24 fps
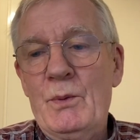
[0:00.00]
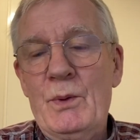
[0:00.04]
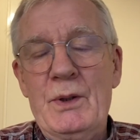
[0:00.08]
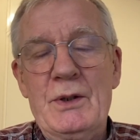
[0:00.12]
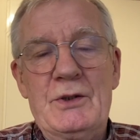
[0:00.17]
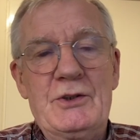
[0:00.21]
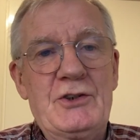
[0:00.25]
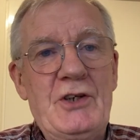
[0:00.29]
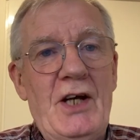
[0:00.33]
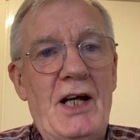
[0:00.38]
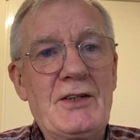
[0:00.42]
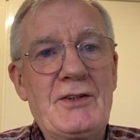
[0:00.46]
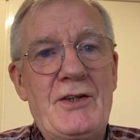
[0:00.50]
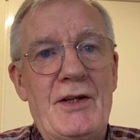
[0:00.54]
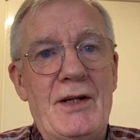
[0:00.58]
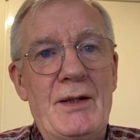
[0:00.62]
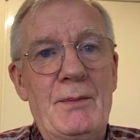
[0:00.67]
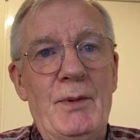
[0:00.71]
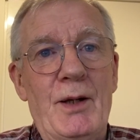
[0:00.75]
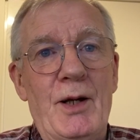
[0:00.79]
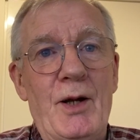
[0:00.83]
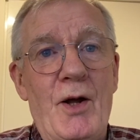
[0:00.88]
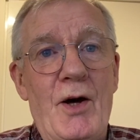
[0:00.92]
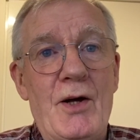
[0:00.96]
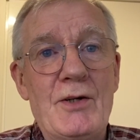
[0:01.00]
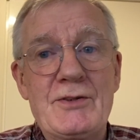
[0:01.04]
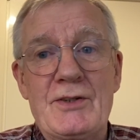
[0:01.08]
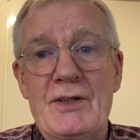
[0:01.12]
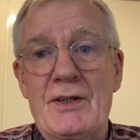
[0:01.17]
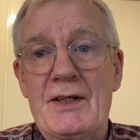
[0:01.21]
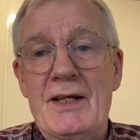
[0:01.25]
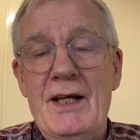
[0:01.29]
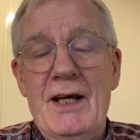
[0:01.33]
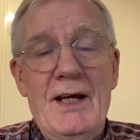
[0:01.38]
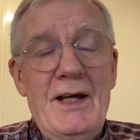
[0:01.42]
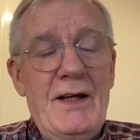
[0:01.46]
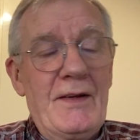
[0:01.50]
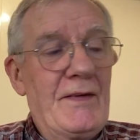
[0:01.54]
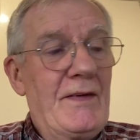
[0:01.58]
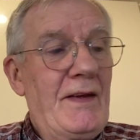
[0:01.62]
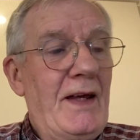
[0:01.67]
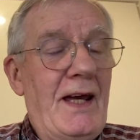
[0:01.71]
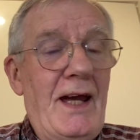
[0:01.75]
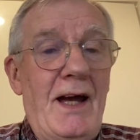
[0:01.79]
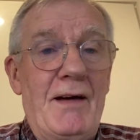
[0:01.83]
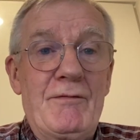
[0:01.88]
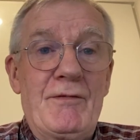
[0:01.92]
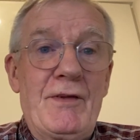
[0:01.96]
We chat to them a lot, and
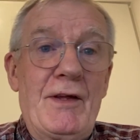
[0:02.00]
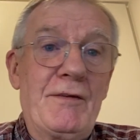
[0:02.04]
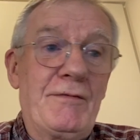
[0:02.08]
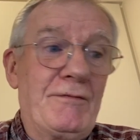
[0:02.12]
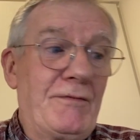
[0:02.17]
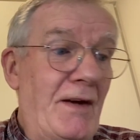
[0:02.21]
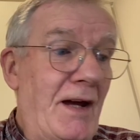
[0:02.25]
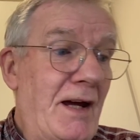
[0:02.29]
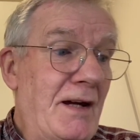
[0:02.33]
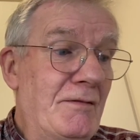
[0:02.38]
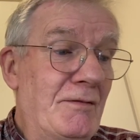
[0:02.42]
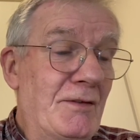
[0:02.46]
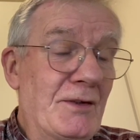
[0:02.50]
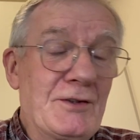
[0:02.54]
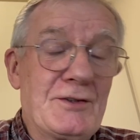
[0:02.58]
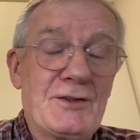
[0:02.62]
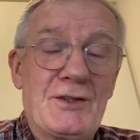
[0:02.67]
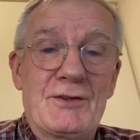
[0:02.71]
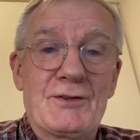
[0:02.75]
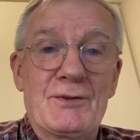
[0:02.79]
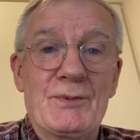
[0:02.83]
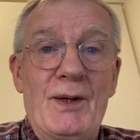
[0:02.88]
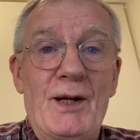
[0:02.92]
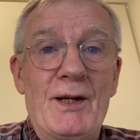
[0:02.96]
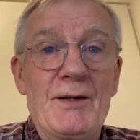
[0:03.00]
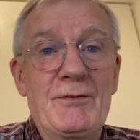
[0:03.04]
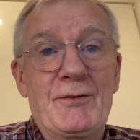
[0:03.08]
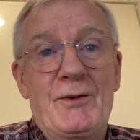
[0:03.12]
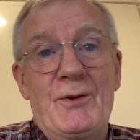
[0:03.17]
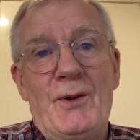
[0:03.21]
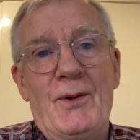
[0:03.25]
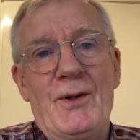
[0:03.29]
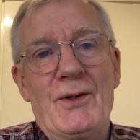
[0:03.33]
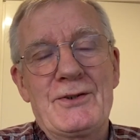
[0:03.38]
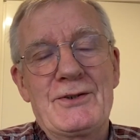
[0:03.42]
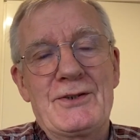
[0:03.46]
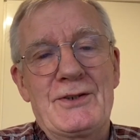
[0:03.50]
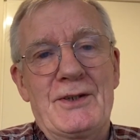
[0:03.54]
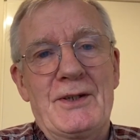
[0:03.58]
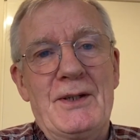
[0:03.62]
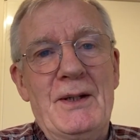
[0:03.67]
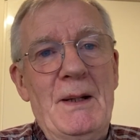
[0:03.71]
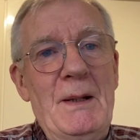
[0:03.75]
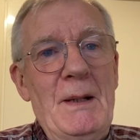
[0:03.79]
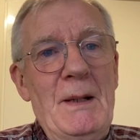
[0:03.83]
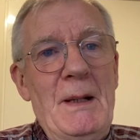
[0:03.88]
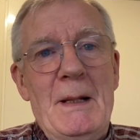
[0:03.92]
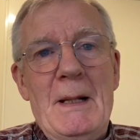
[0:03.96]
they have their favourites as well, of course,
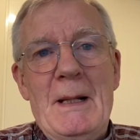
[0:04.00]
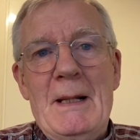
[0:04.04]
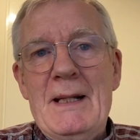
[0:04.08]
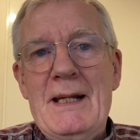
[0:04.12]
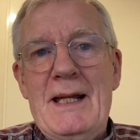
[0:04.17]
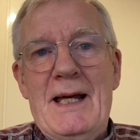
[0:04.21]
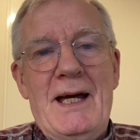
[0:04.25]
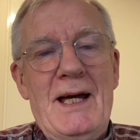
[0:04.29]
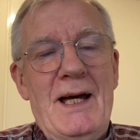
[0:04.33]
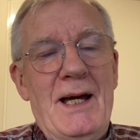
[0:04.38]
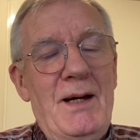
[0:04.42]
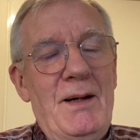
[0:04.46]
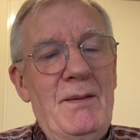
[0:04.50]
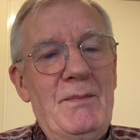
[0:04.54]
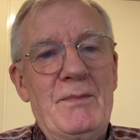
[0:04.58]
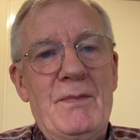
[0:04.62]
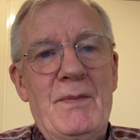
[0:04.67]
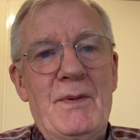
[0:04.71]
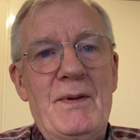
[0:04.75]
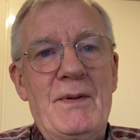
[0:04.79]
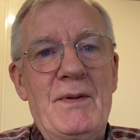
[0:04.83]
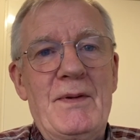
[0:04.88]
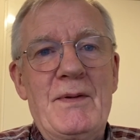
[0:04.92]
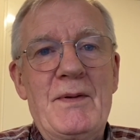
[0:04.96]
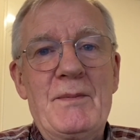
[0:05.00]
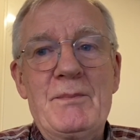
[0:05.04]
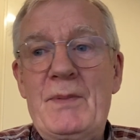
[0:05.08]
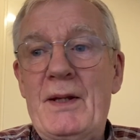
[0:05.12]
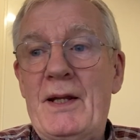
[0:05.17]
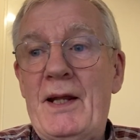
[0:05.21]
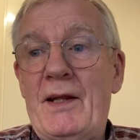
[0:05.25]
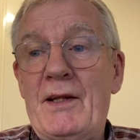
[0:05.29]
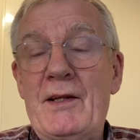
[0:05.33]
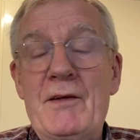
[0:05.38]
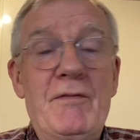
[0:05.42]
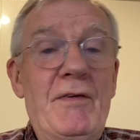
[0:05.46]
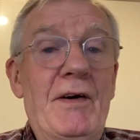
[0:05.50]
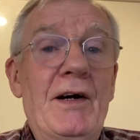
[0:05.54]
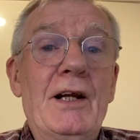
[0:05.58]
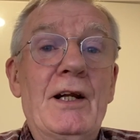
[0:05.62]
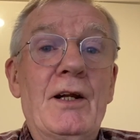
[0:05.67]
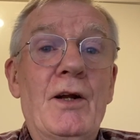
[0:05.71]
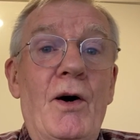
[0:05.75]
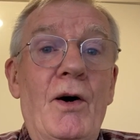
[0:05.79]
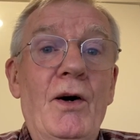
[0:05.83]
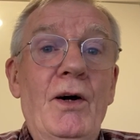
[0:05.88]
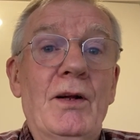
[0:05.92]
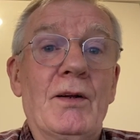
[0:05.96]
and they're very
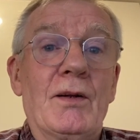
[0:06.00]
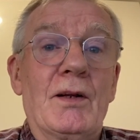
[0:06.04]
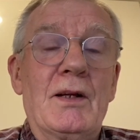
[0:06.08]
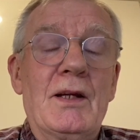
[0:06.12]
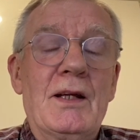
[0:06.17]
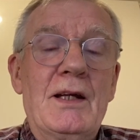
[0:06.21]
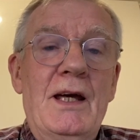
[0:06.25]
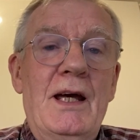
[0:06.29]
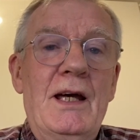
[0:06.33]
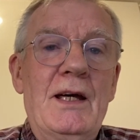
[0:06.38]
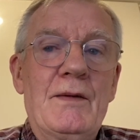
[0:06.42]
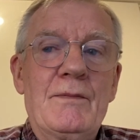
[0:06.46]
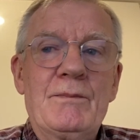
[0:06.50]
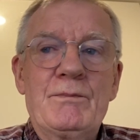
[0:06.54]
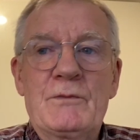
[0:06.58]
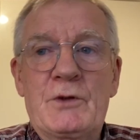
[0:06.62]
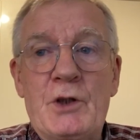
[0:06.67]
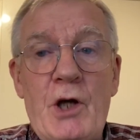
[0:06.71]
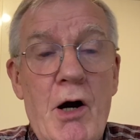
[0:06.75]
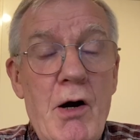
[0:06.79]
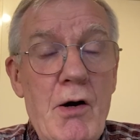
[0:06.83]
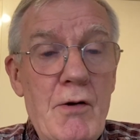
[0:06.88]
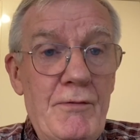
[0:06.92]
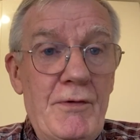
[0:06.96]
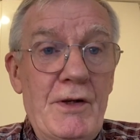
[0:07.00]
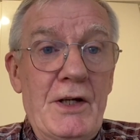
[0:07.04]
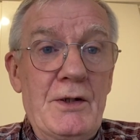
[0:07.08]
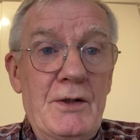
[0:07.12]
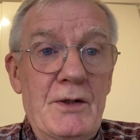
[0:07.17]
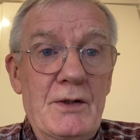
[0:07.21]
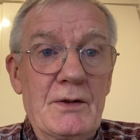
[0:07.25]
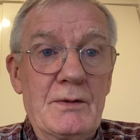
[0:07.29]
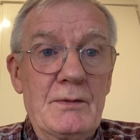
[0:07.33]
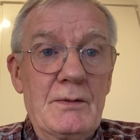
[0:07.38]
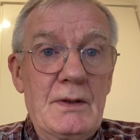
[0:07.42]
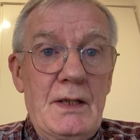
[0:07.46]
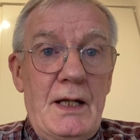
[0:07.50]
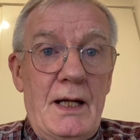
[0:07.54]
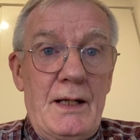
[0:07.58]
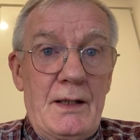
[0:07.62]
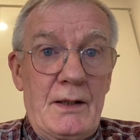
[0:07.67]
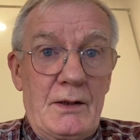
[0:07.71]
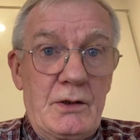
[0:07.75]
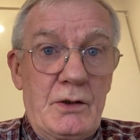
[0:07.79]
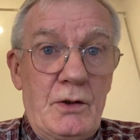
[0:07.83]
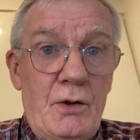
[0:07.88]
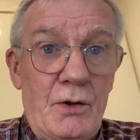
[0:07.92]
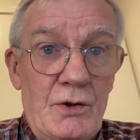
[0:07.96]
loyal. COVID
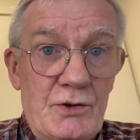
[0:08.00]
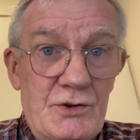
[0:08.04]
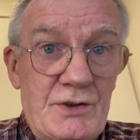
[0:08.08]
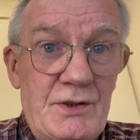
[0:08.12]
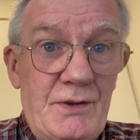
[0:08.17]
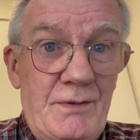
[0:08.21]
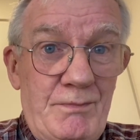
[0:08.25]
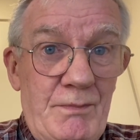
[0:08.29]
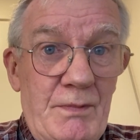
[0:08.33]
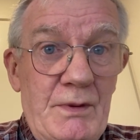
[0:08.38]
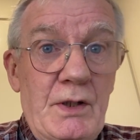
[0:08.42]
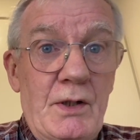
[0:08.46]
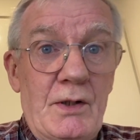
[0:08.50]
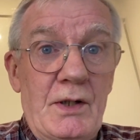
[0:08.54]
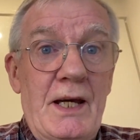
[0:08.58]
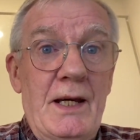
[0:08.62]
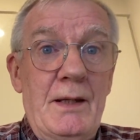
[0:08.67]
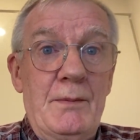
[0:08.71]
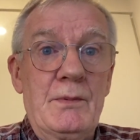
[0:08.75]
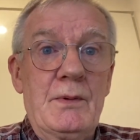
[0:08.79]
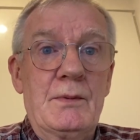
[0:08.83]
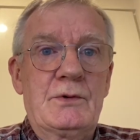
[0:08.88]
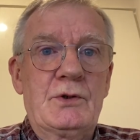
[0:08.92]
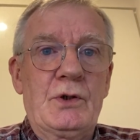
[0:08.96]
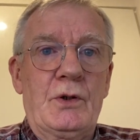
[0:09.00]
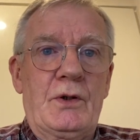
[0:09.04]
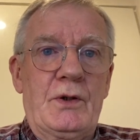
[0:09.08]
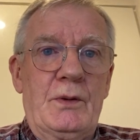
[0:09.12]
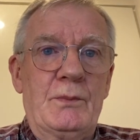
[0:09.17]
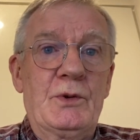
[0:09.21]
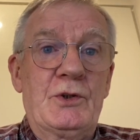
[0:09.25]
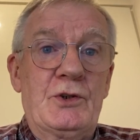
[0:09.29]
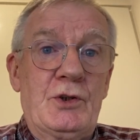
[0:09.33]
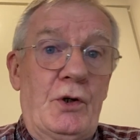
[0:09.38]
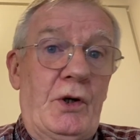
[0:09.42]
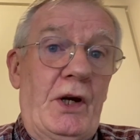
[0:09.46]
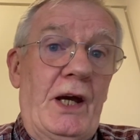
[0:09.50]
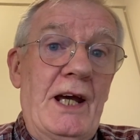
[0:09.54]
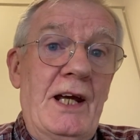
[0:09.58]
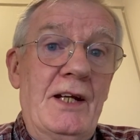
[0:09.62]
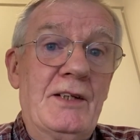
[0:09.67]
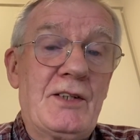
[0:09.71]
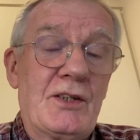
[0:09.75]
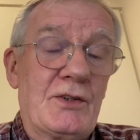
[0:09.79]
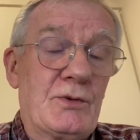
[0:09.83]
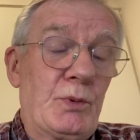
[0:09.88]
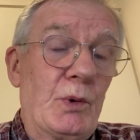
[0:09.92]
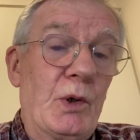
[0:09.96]
caused we took a
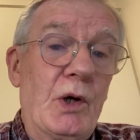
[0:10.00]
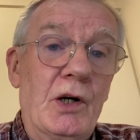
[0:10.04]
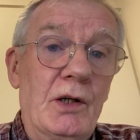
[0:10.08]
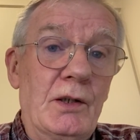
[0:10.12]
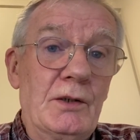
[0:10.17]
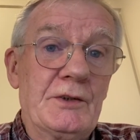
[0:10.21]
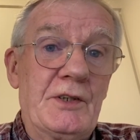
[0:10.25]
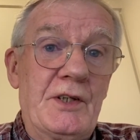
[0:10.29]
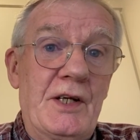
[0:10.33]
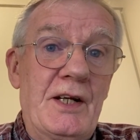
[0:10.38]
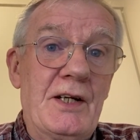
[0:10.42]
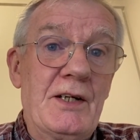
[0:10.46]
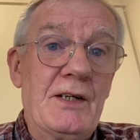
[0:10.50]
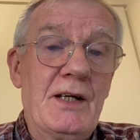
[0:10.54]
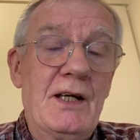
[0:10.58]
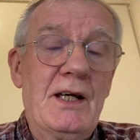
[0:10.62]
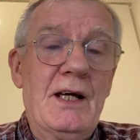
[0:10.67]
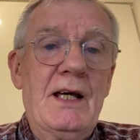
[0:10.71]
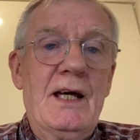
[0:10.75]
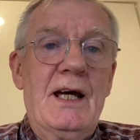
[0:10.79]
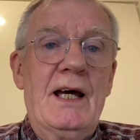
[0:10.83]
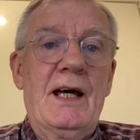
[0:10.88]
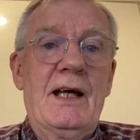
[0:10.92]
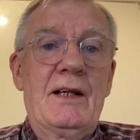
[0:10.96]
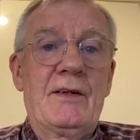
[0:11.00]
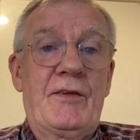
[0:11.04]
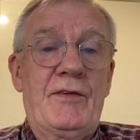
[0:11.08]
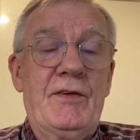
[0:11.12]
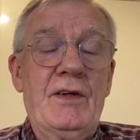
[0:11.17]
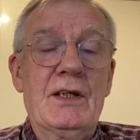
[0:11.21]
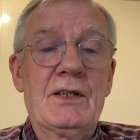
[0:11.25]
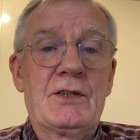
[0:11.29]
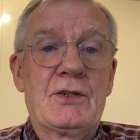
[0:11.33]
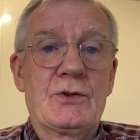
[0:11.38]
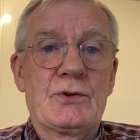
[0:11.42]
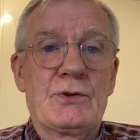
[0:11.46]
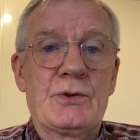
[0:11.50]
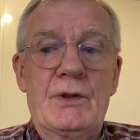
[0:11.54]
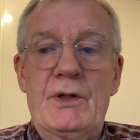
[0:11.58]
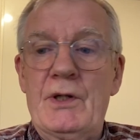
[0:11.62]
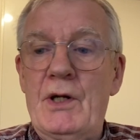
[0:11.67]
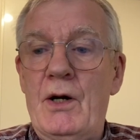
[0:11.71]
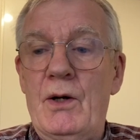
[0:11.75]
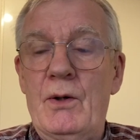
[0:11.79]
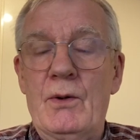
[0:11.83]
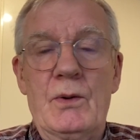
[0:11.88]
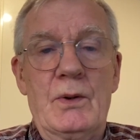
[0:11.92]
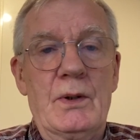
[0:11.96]
hit, as we all did, and theatres were
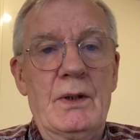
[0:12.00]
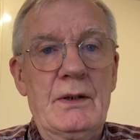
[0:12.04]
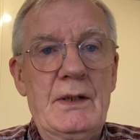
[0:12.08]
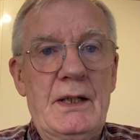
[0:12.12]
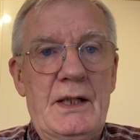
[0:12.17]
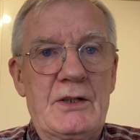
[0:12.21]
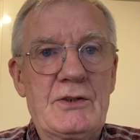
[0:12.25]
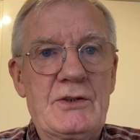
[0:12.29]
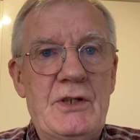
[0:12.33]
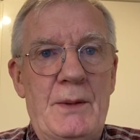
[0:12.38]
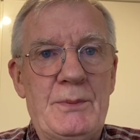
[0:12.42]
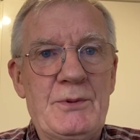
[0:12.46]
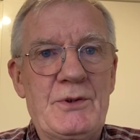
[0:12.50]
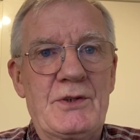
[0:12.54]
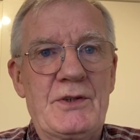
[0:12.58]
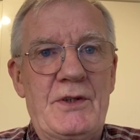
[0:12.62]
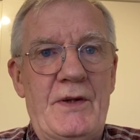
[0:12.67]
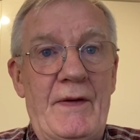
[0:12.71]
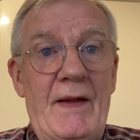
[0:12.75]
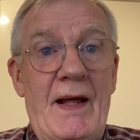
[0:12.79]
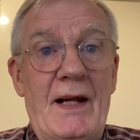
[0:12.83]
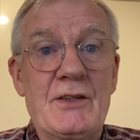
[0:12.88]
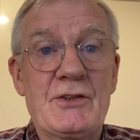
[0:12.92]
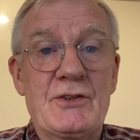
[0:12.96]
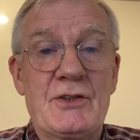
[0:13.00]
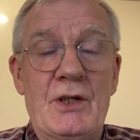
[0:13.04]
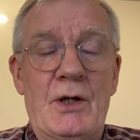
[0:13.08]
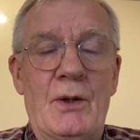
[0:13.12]
no exception to that.